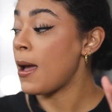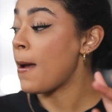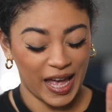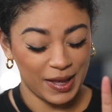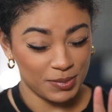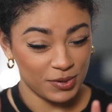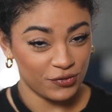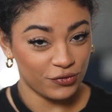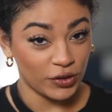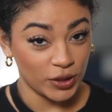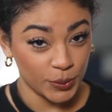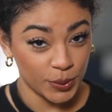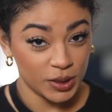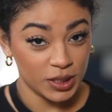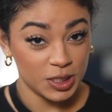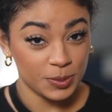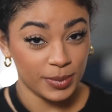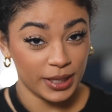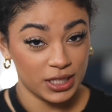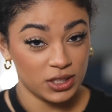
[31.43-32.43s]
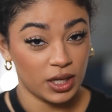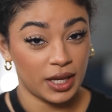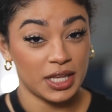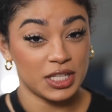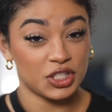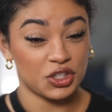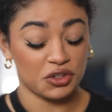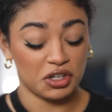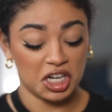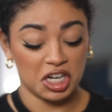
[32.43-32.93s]
I've been following this place on
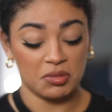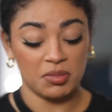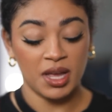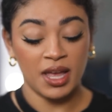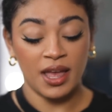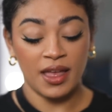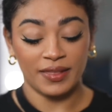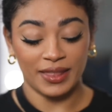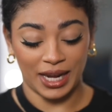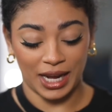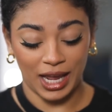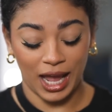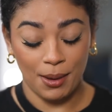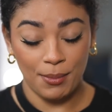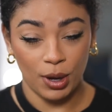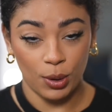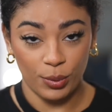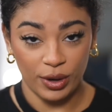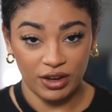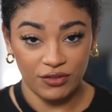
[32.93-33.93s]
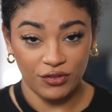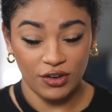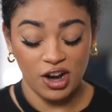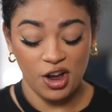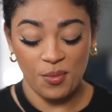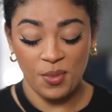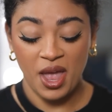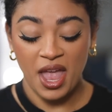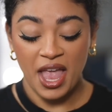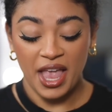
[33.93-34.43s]
Instagram that I got my wig
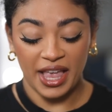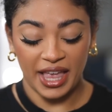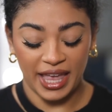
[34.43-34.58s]
from,